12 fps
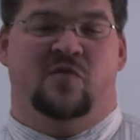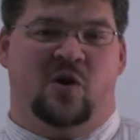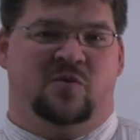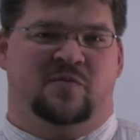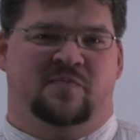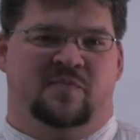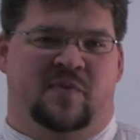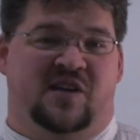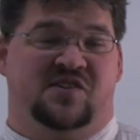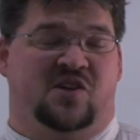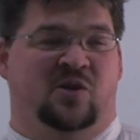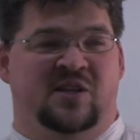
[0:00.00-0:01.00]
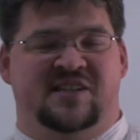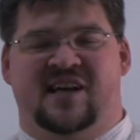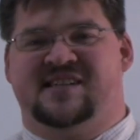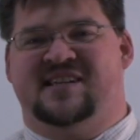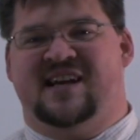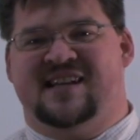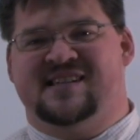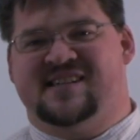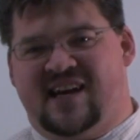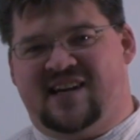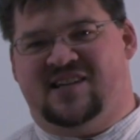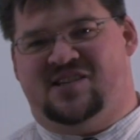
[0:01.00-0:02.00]
Vote, because it only takes 10
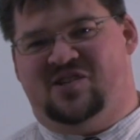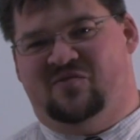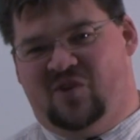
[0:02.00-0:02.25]
seconds to